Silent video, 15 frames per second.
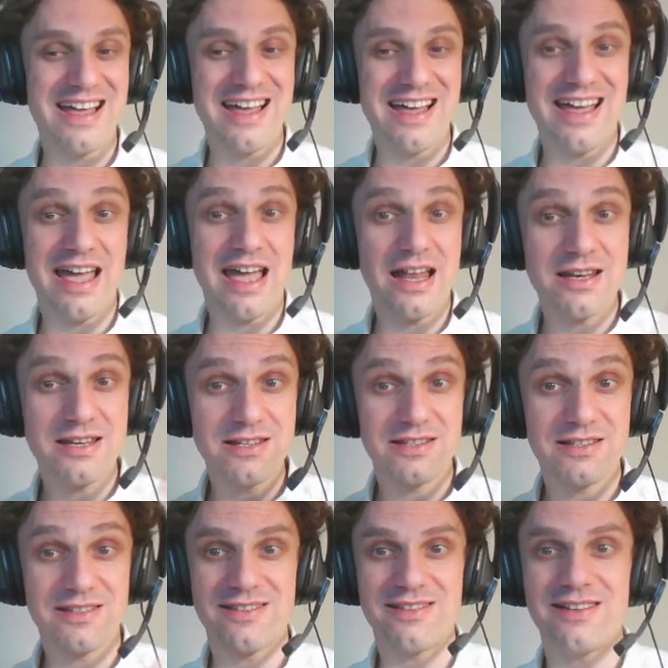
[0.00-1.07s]
And
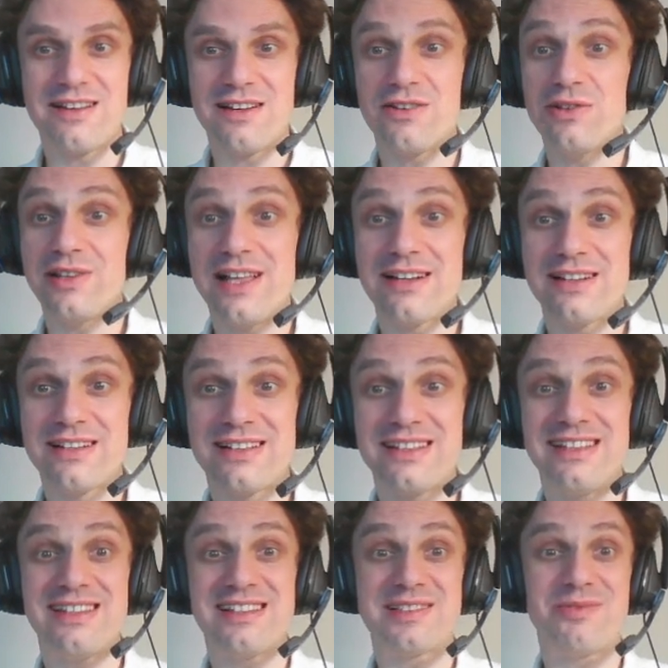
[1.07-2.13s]
good luck
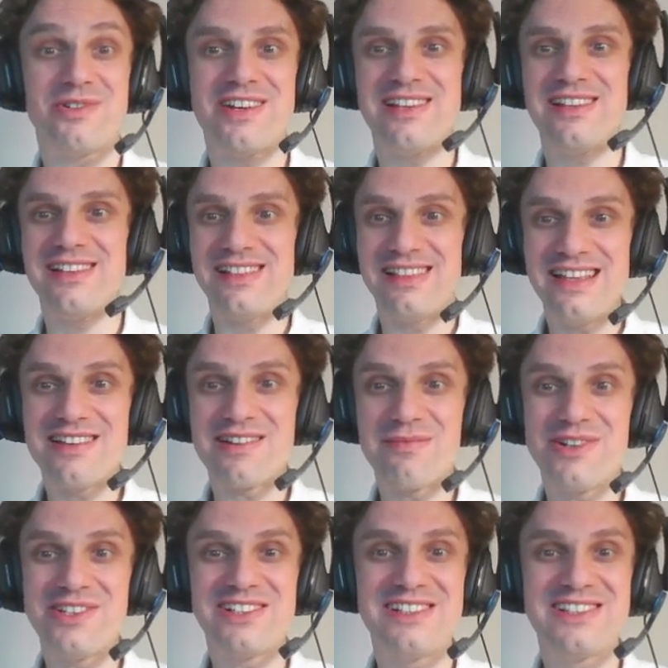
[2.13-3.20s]
in exploring linear
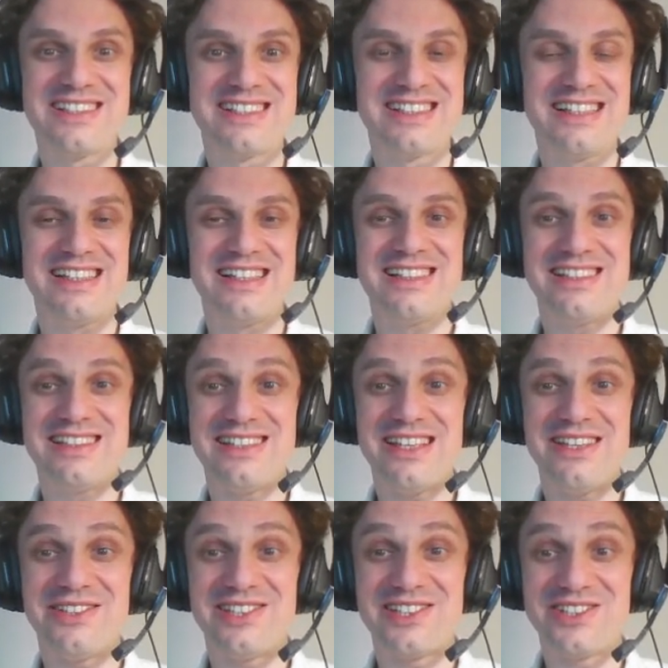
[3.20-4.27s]
models. See
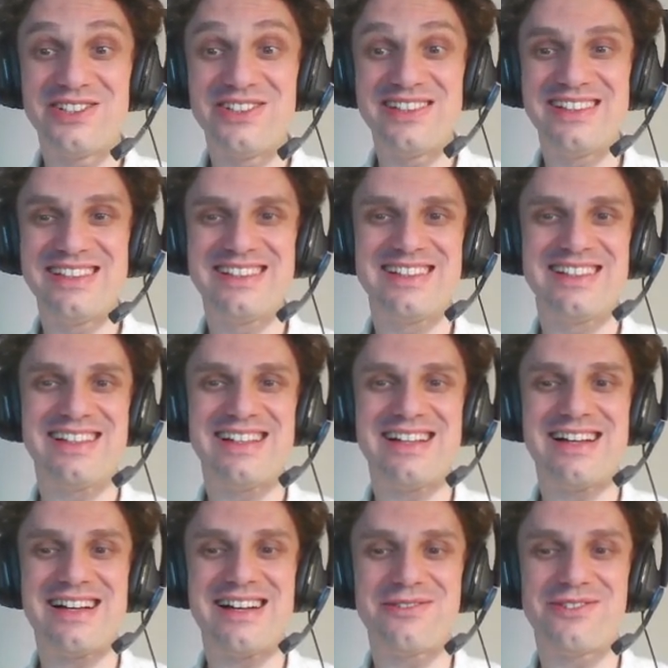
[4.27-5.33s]
you soon
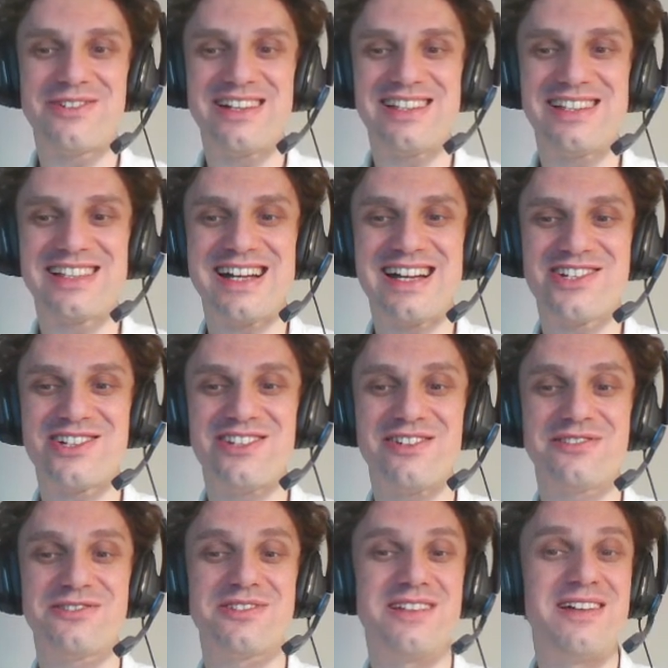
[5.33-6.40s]
for a discussion
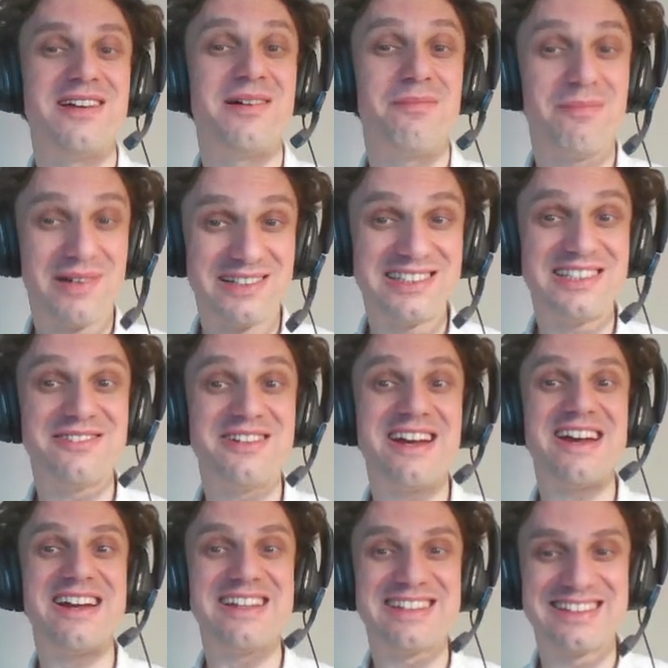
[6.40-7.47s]
of
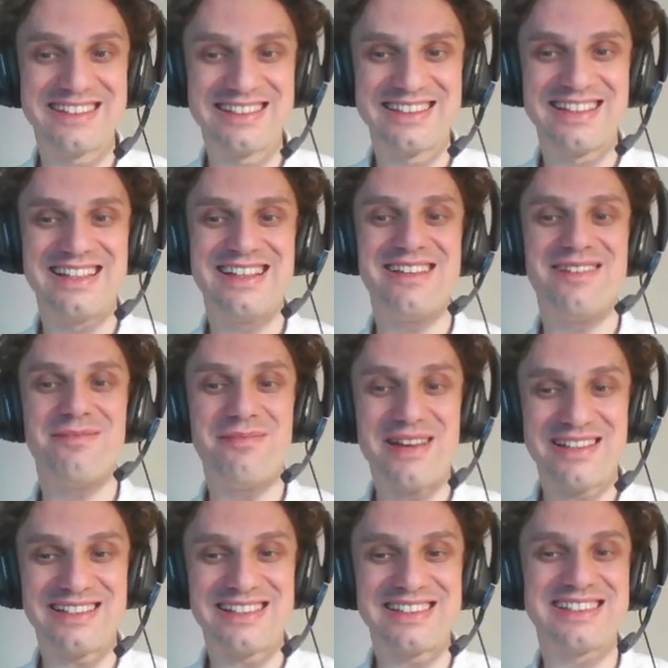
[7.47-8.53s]
multivariate
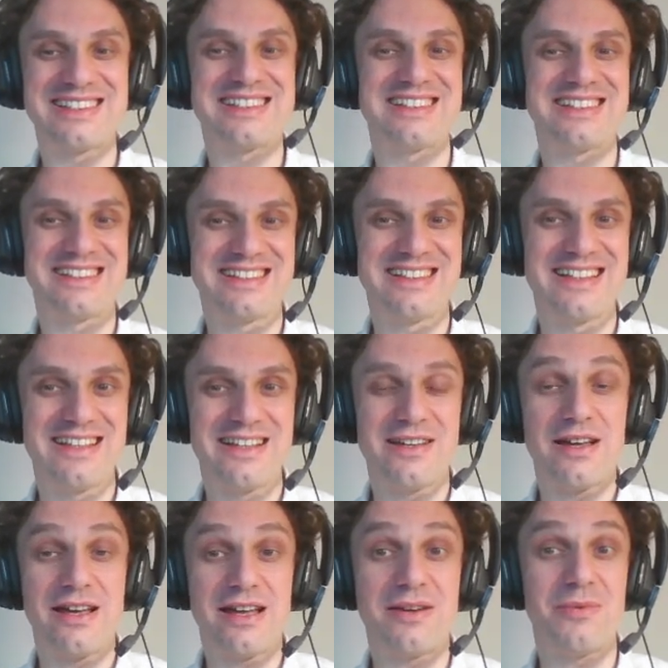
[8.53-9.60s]
methods.
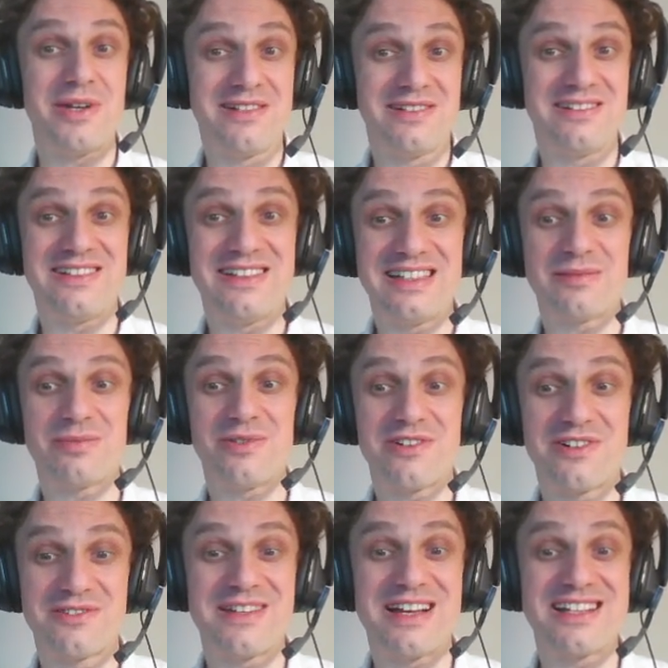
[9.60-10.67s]
And we'll
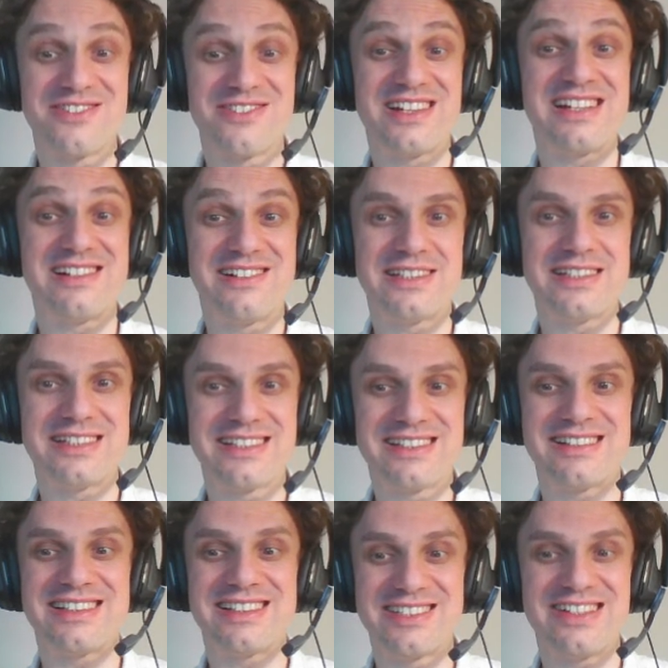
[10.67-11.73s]
explore factor analysis,
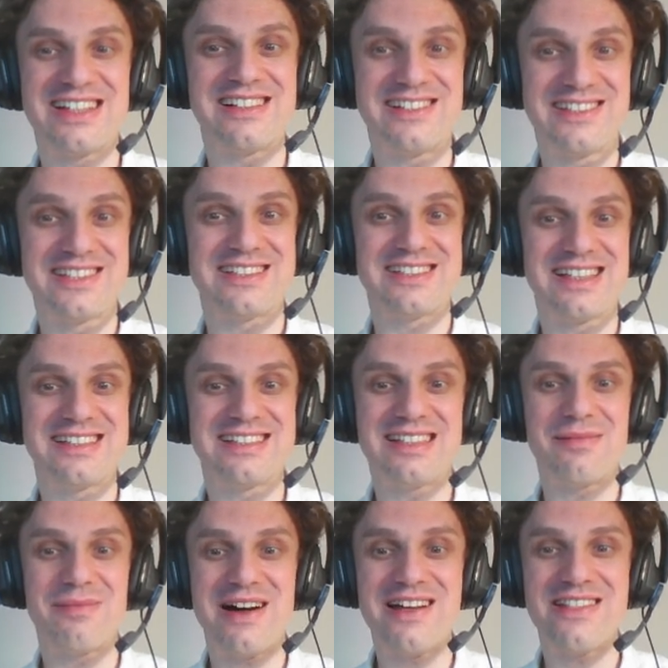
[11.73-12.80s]
cluster analysis, and
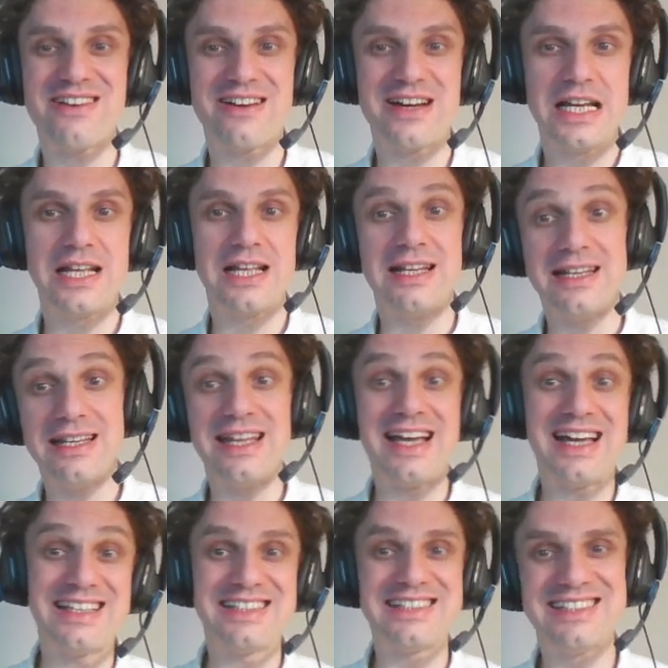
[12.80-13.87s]
some other
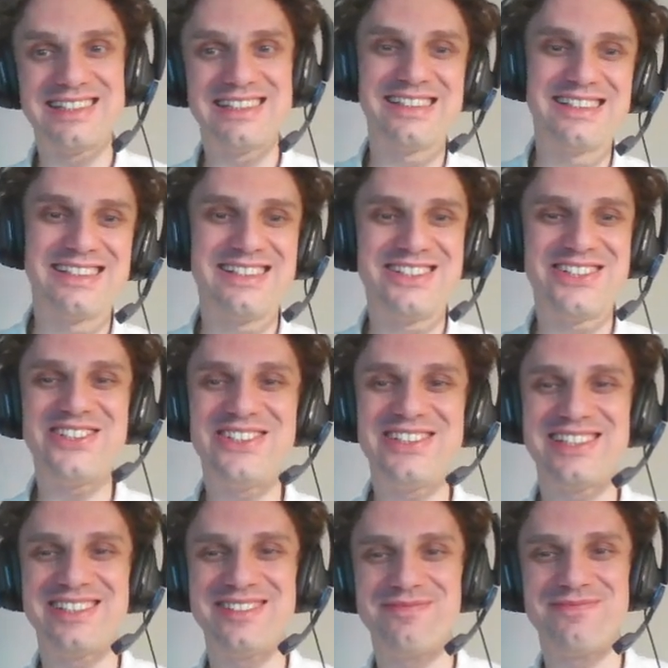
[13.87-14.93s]
nice tools.